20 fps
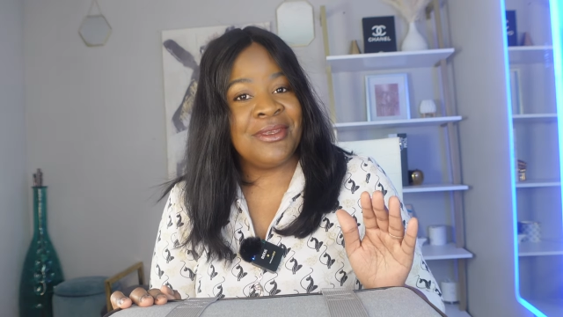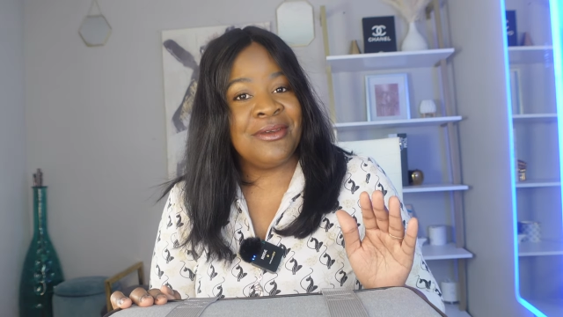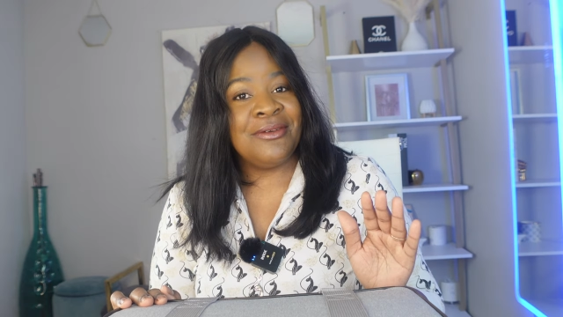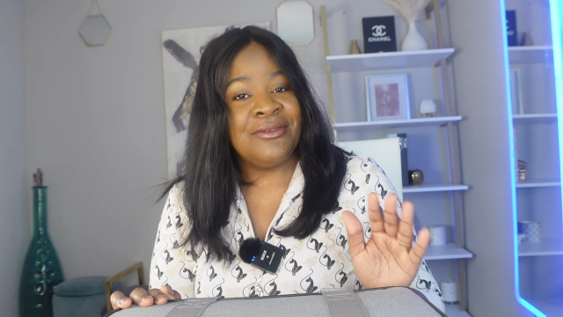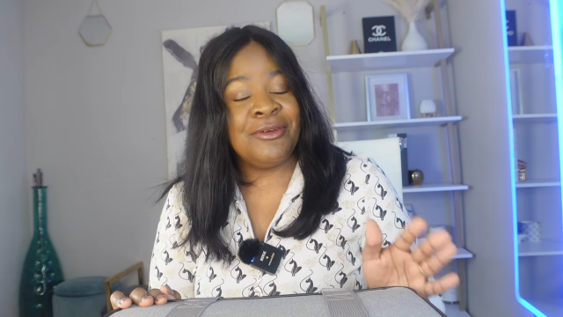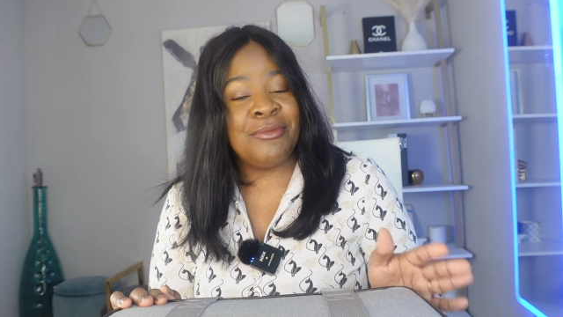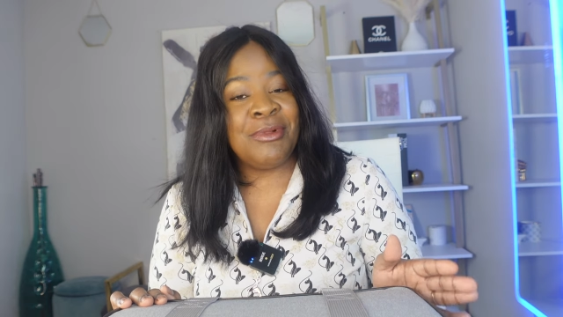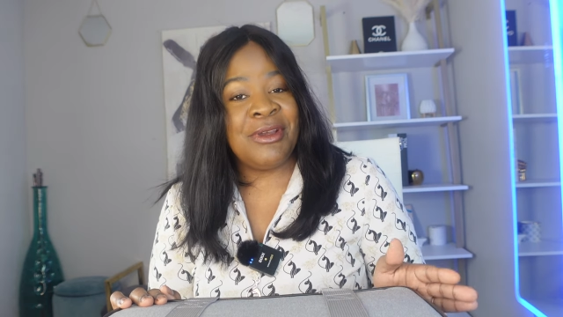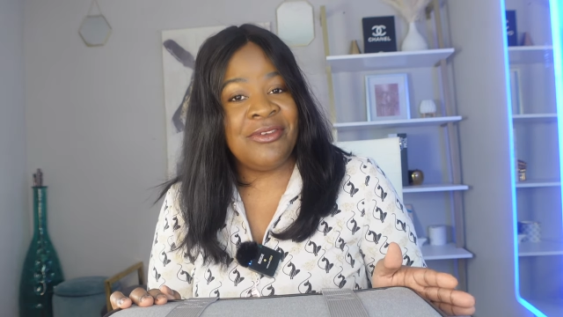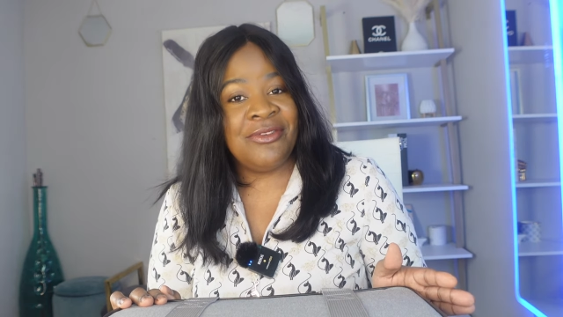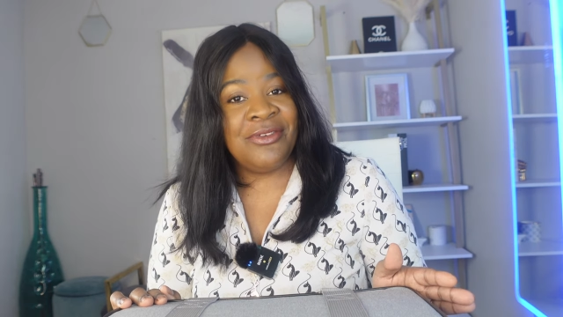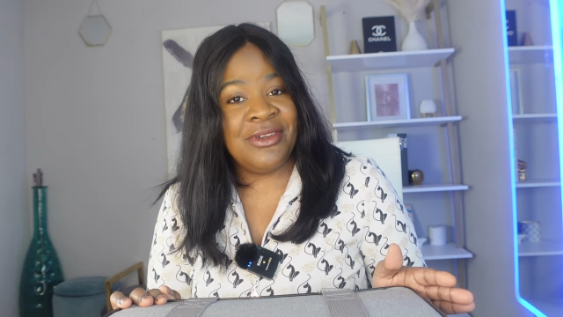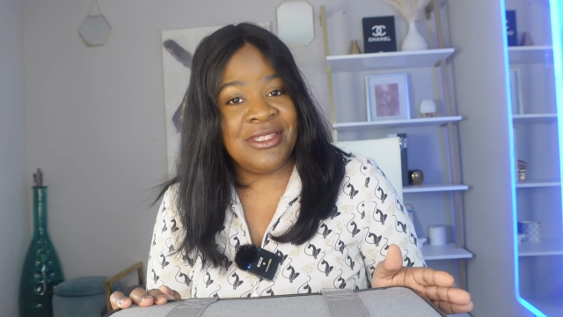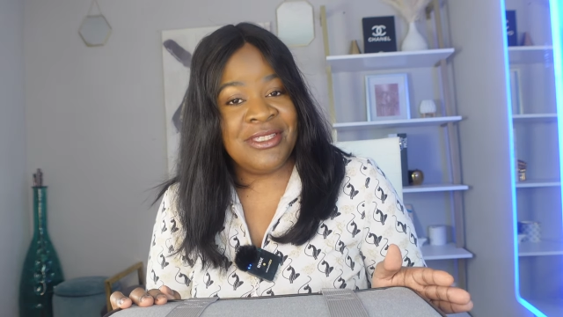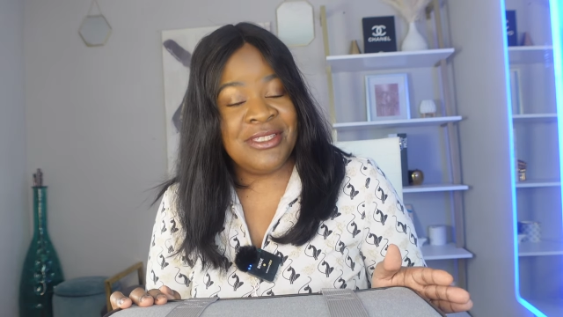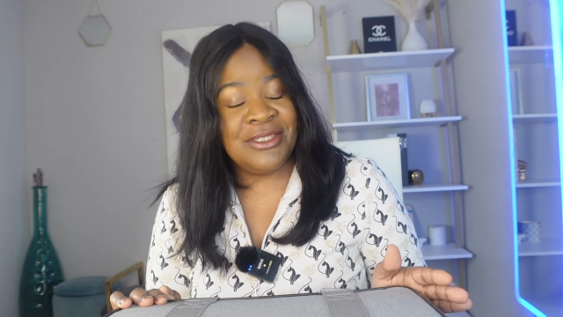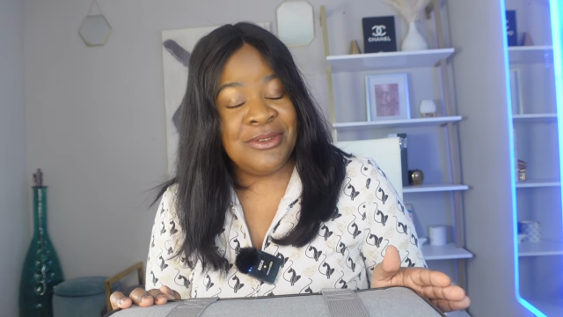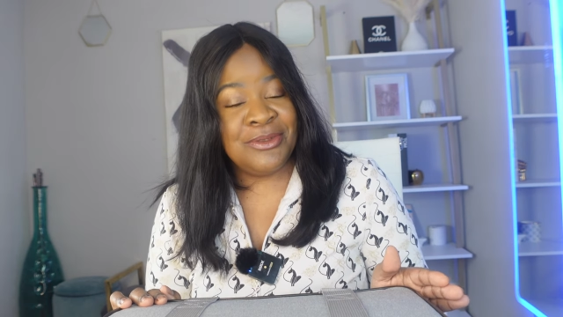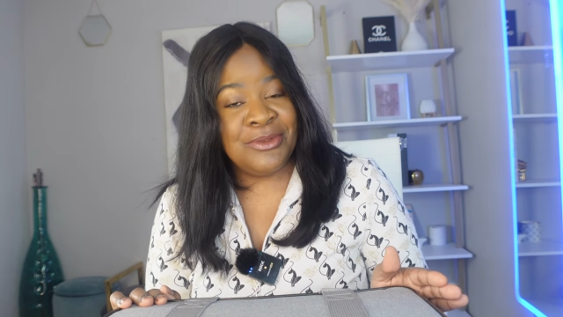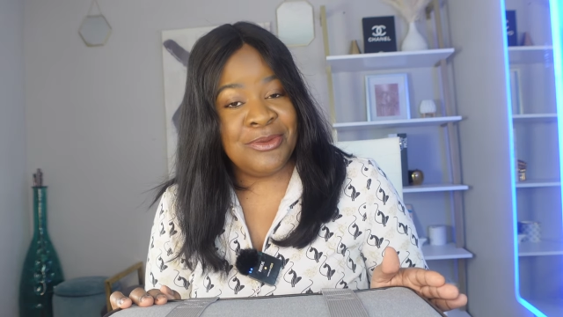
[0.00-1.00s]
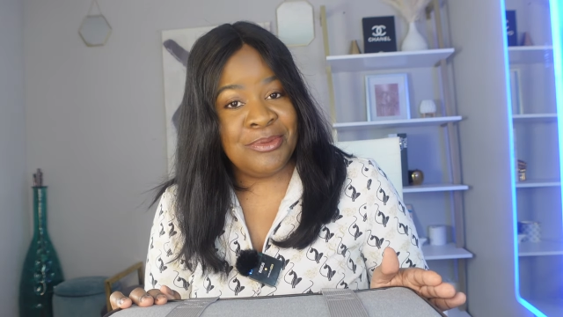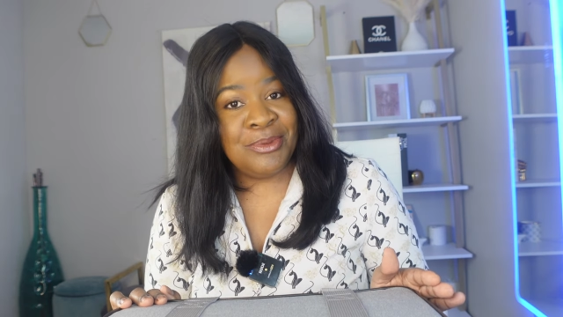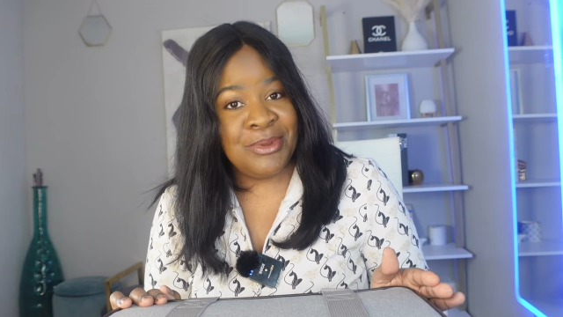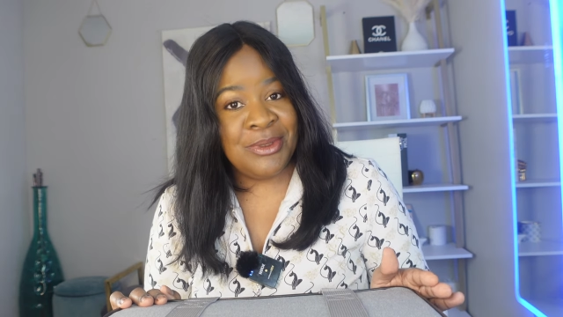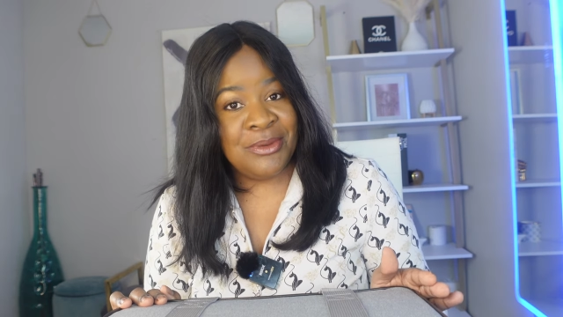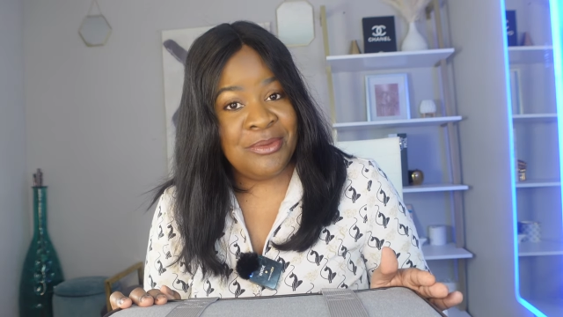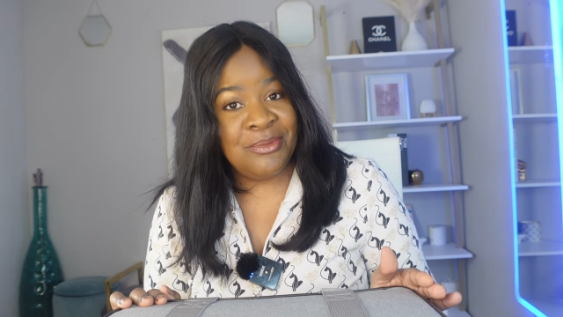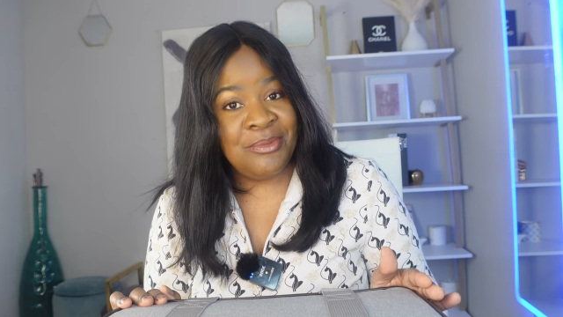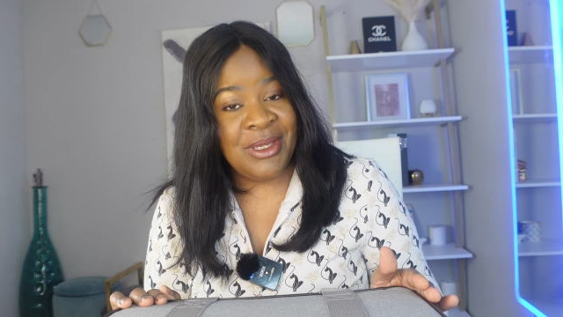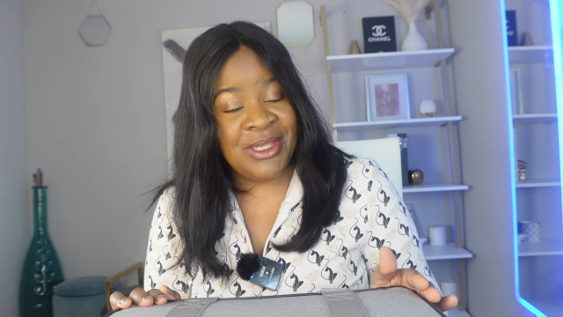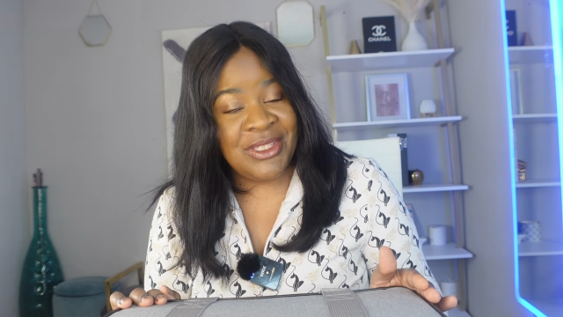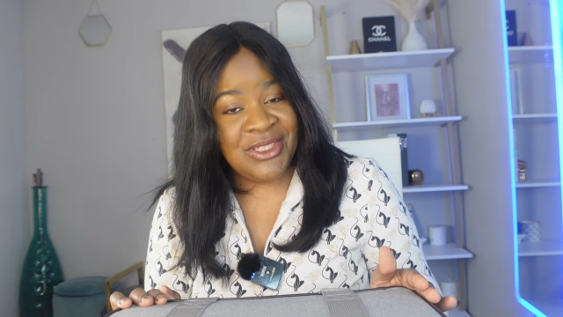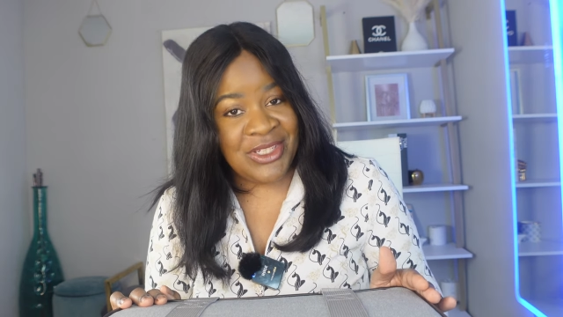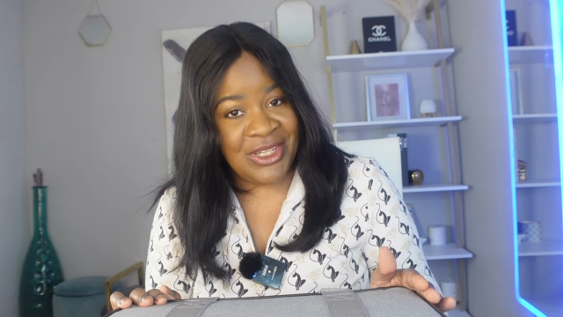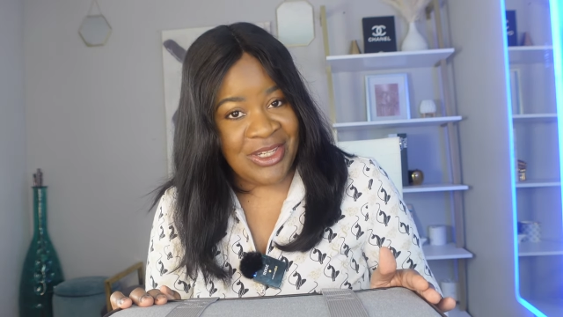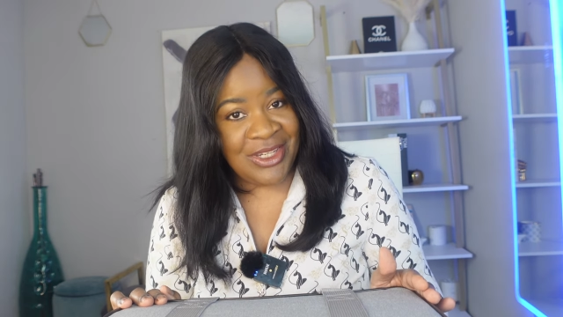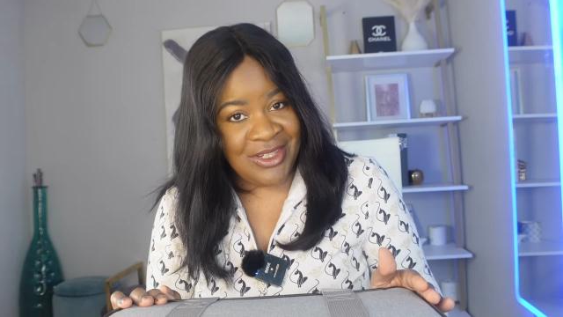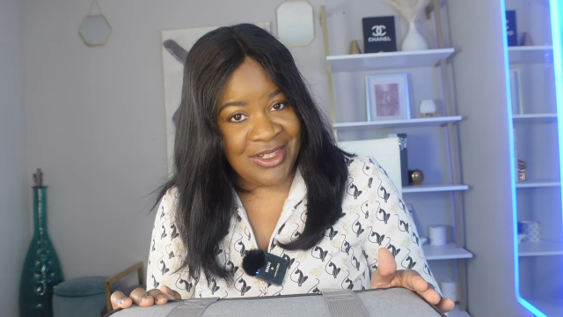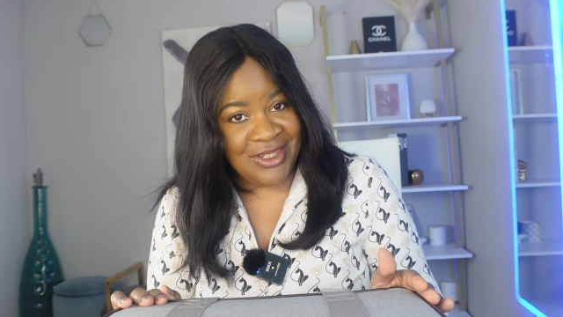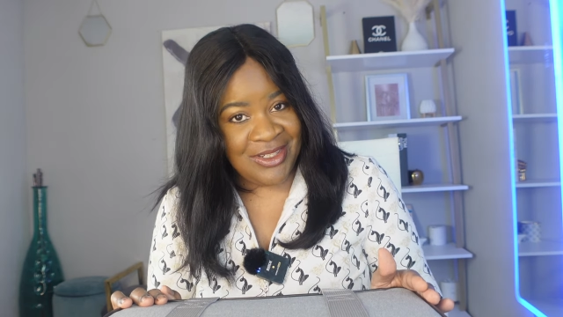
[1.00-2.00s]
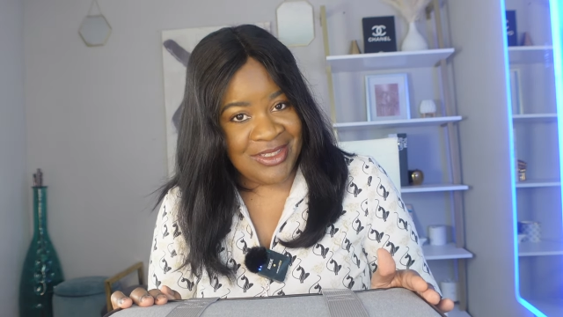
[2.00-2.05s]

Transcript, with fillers: for my first YouTube paycheck